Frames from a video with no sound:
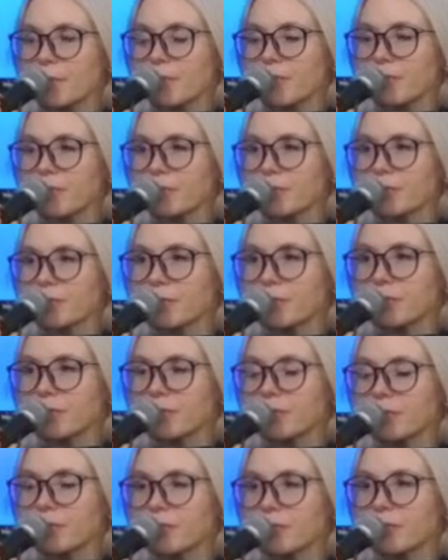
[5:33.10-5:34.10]

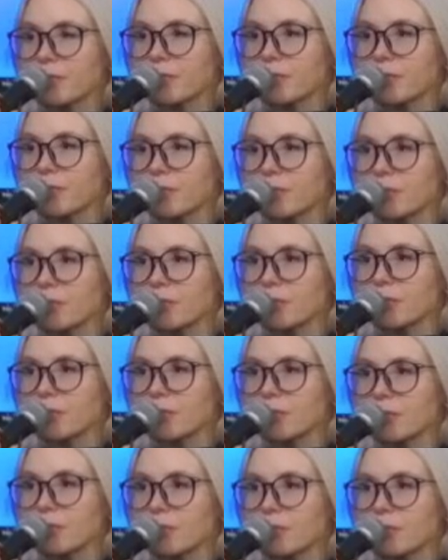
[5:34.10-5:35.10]

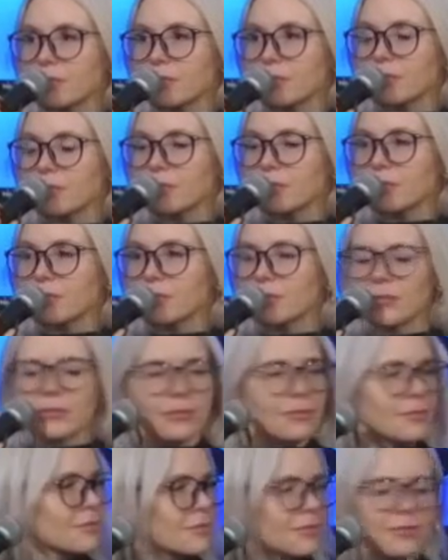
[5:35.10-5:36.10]

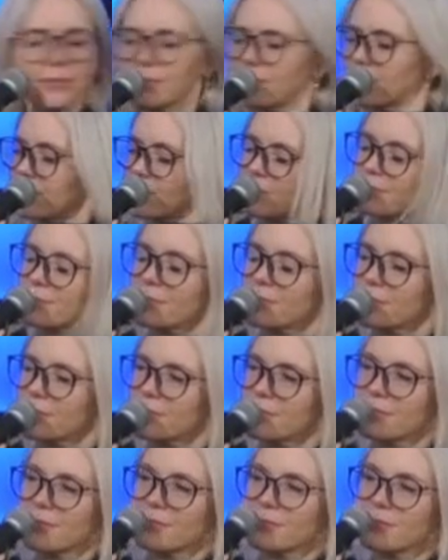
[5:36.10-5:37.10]

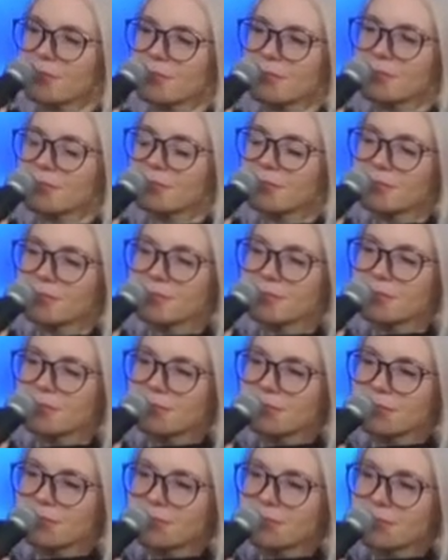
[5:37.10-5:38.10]

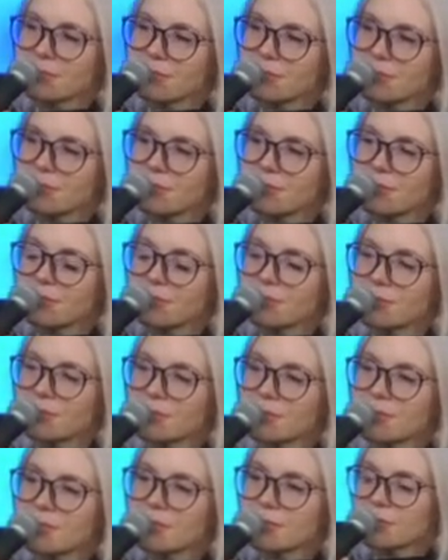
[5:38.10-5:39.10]
(not speaking)